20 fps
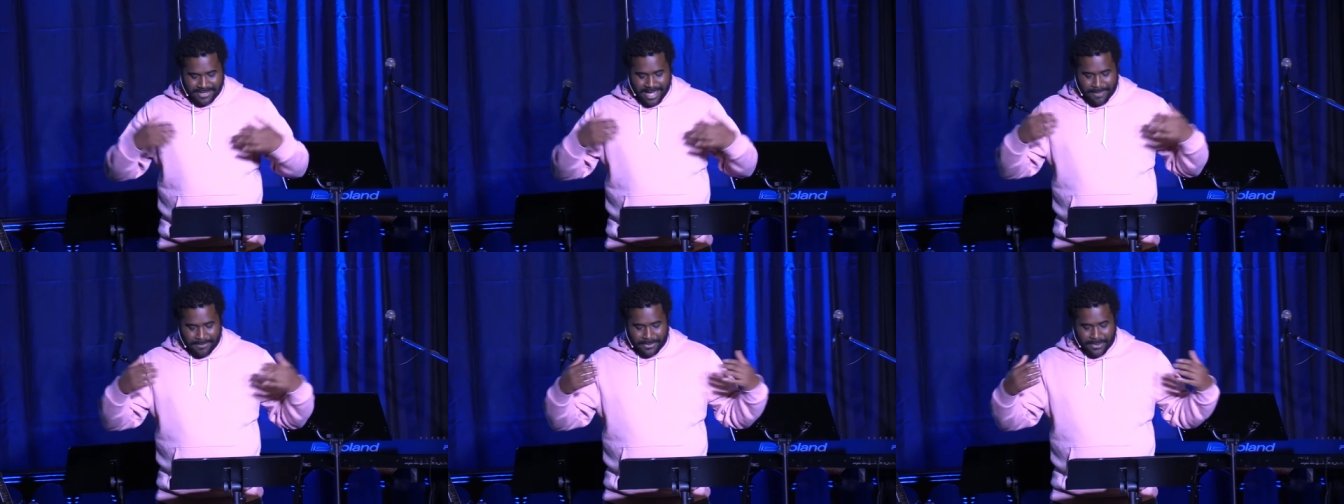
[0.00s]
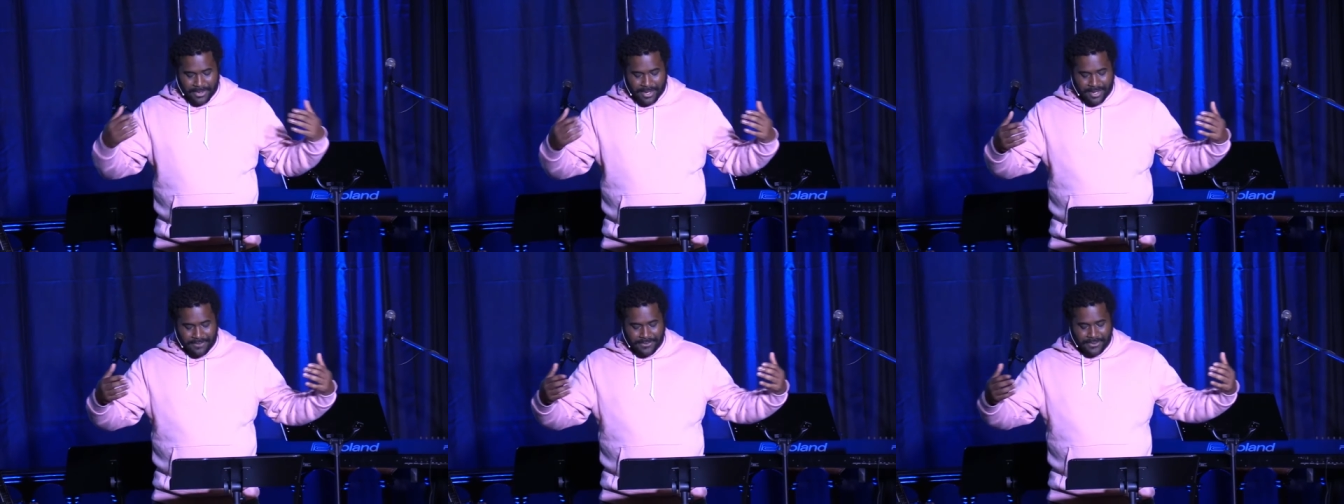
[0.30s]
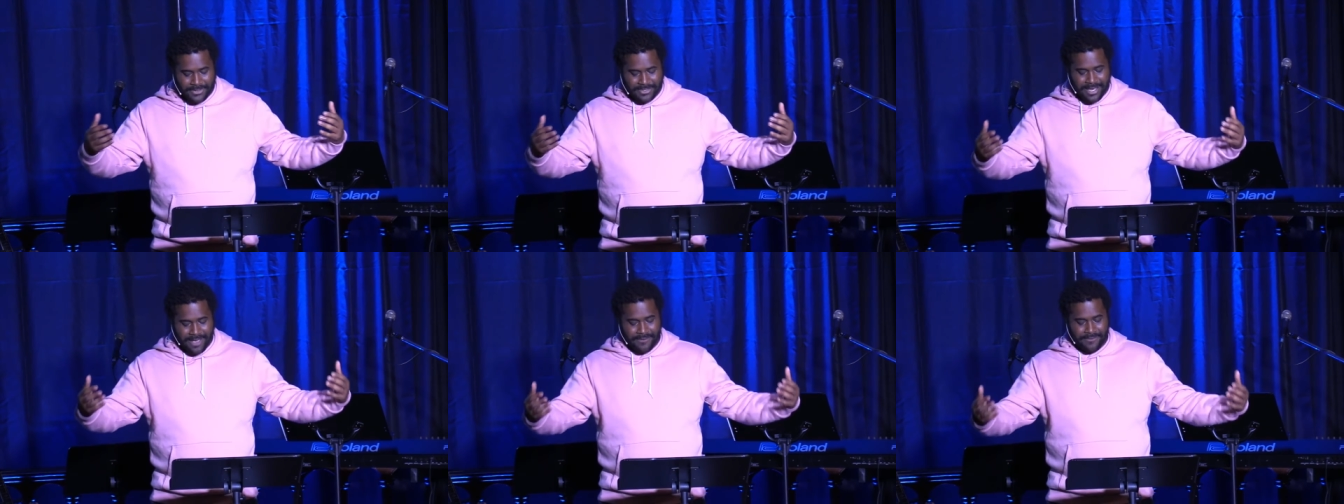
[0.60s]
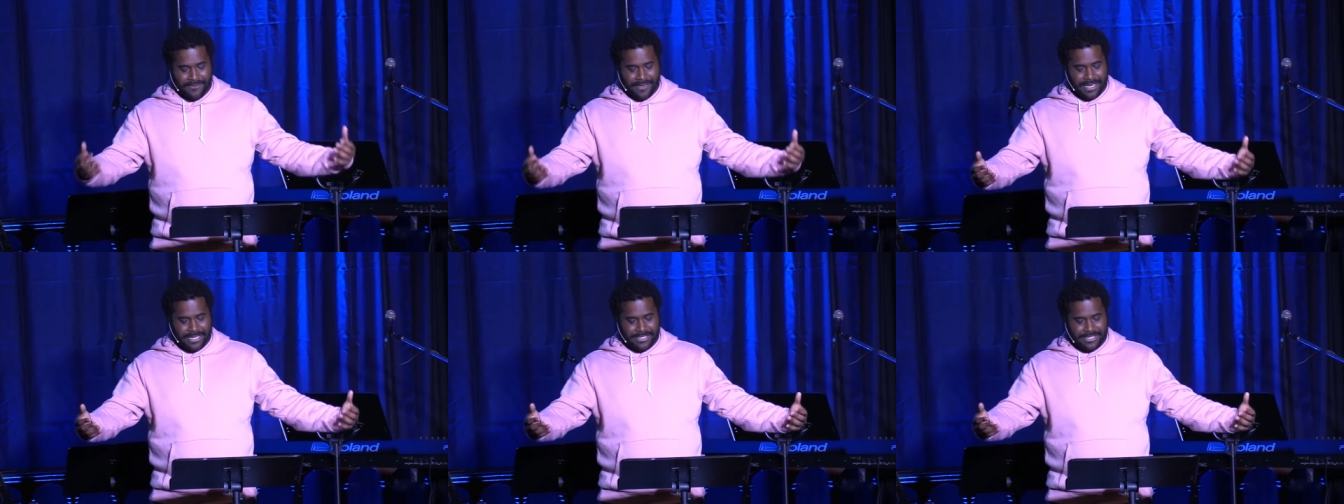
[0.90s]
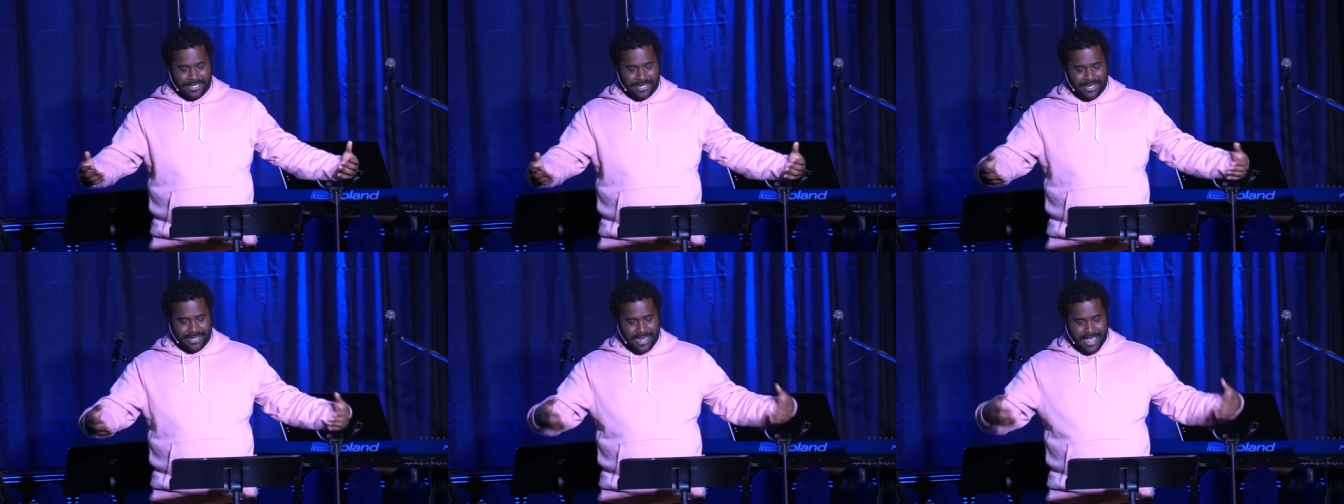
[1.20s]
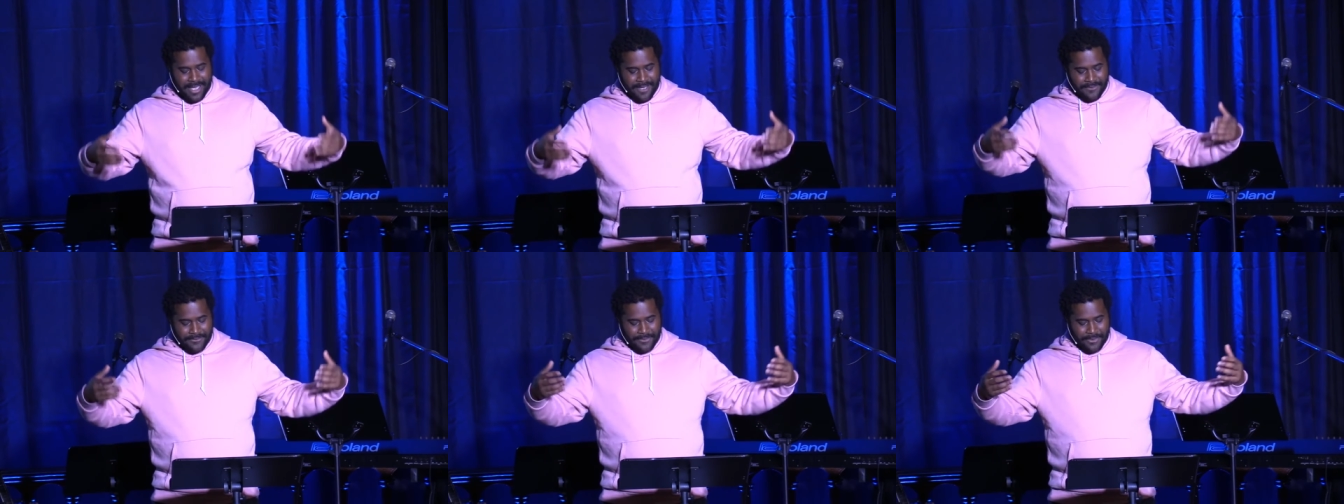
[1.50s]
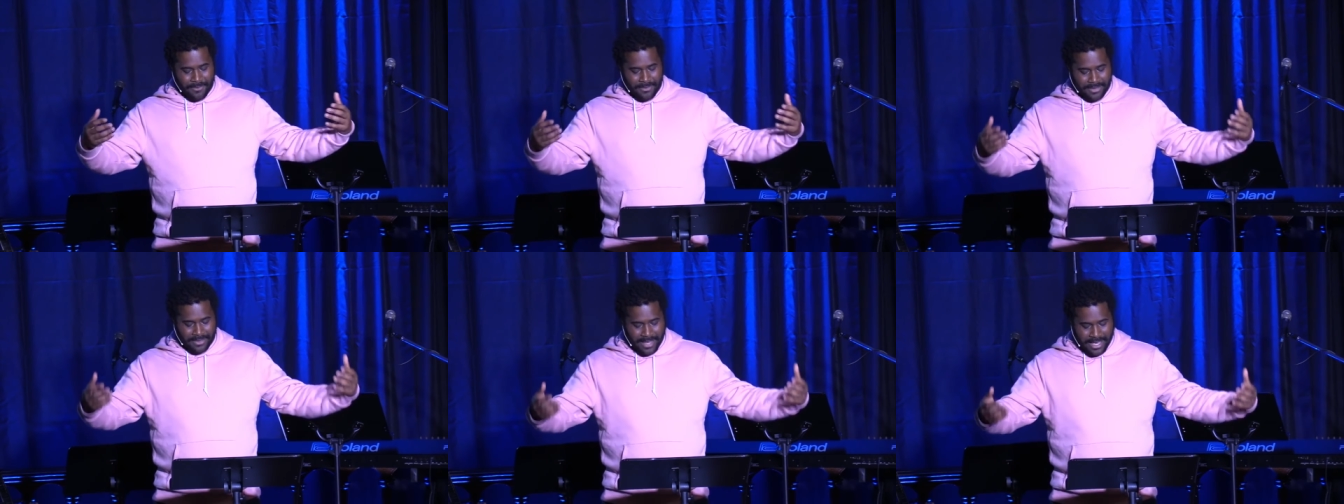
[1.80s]
Stop looking for salvation
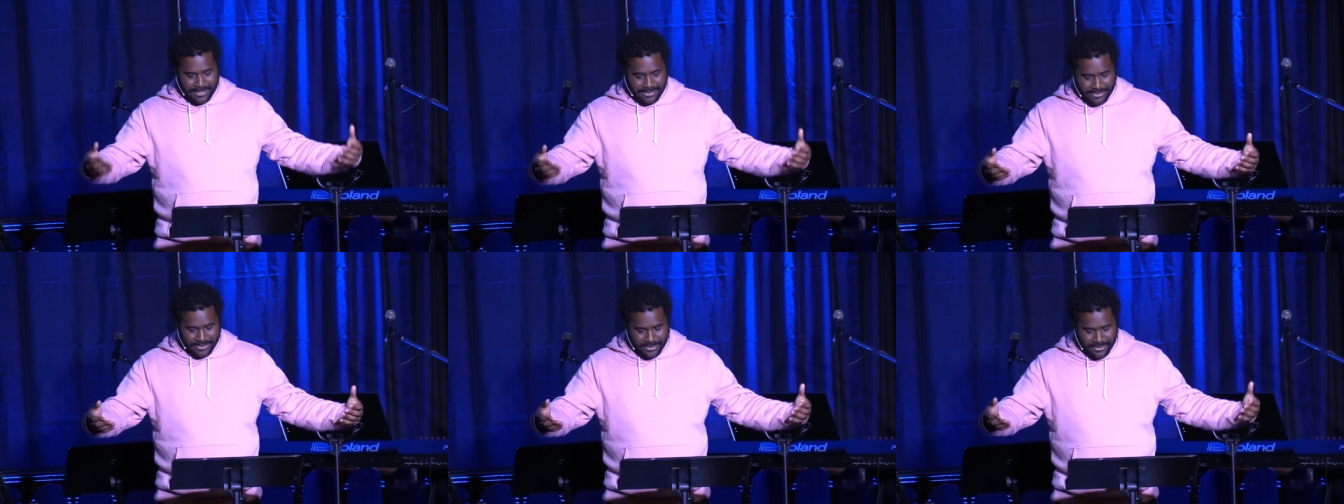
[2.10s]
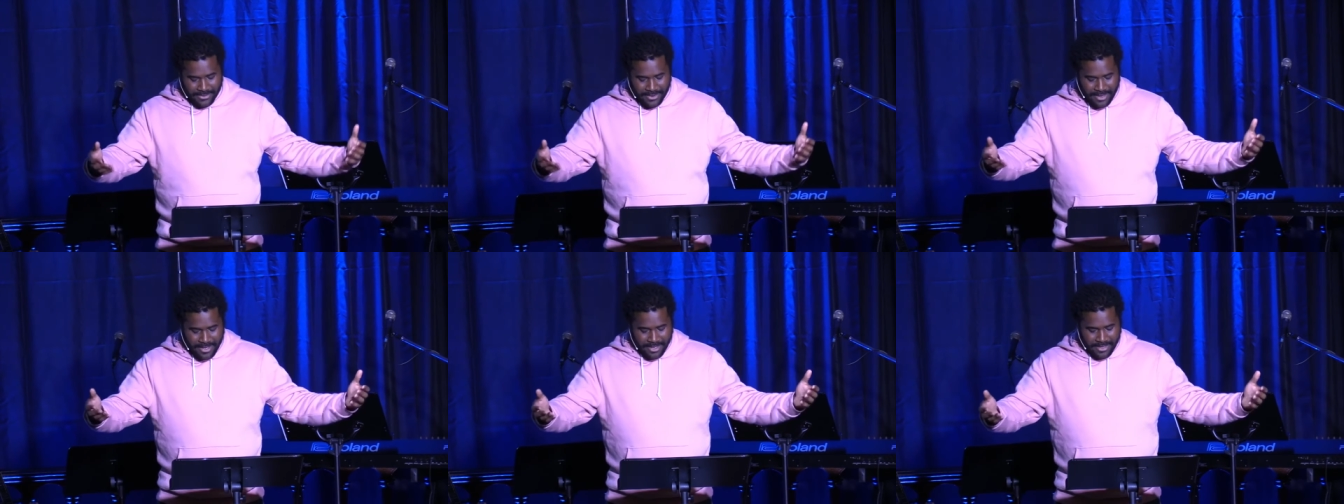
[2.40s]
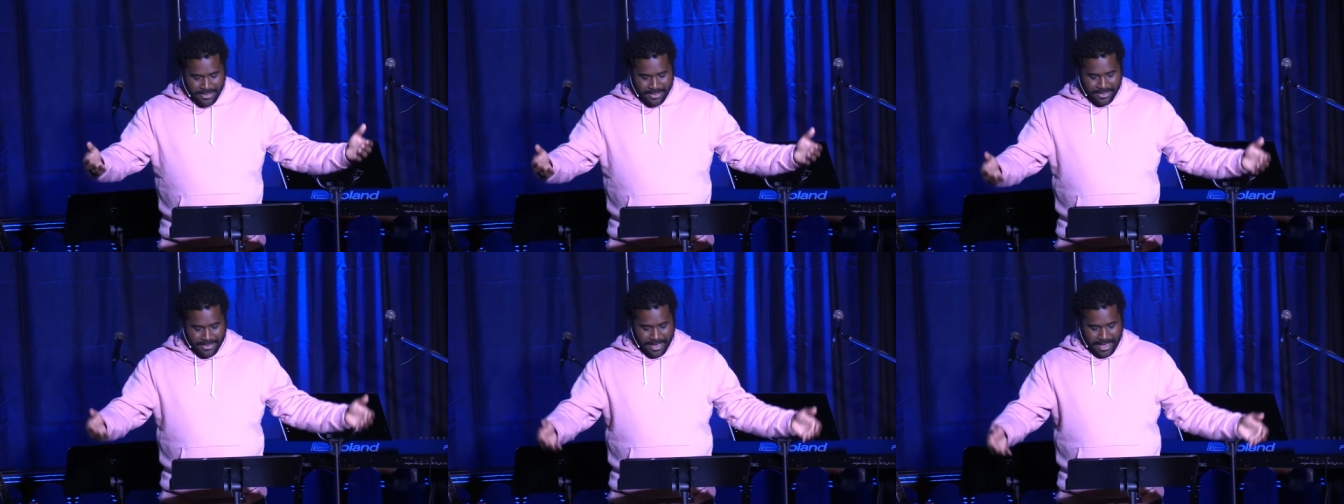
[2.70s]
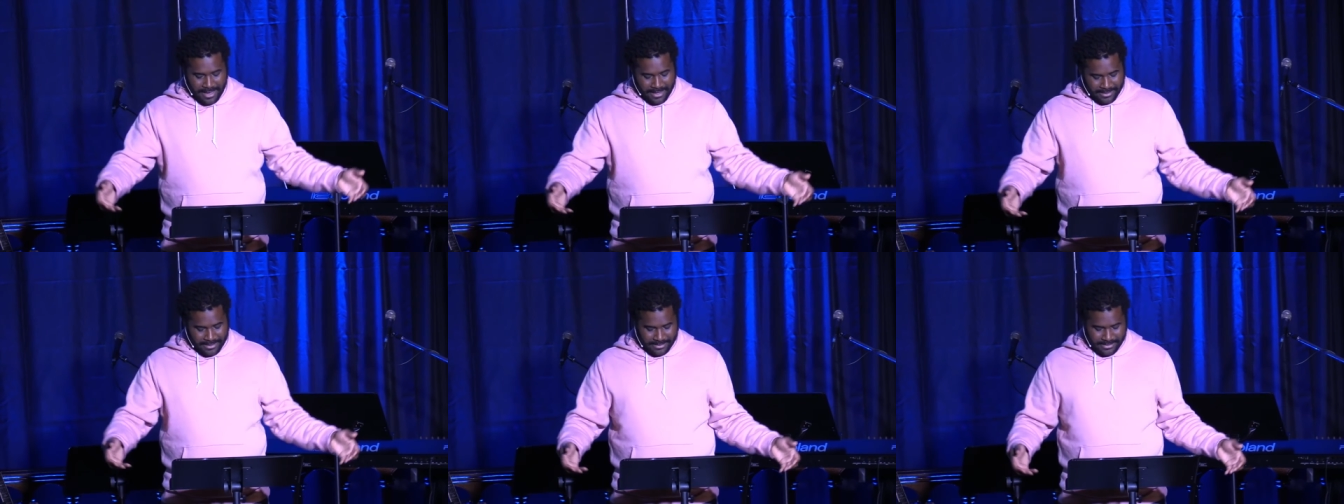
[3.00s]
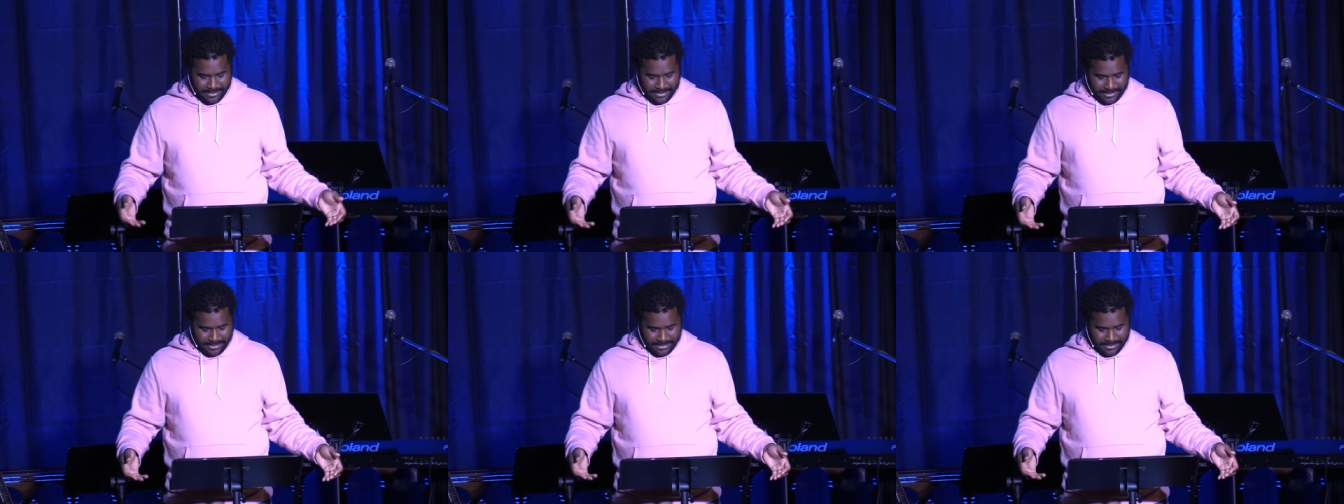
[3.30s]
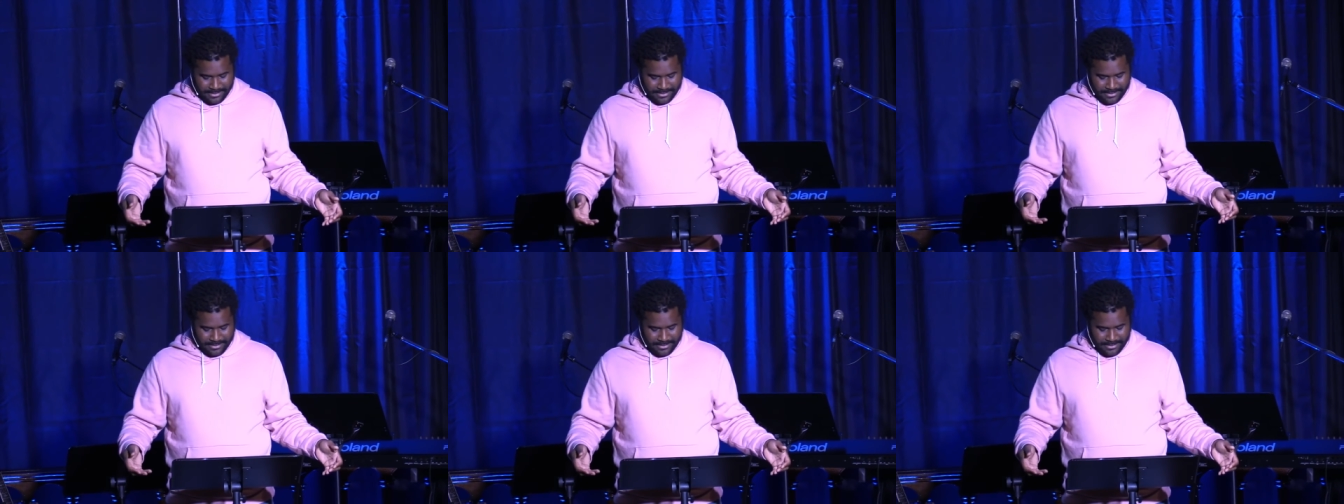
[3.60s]
from lesser things.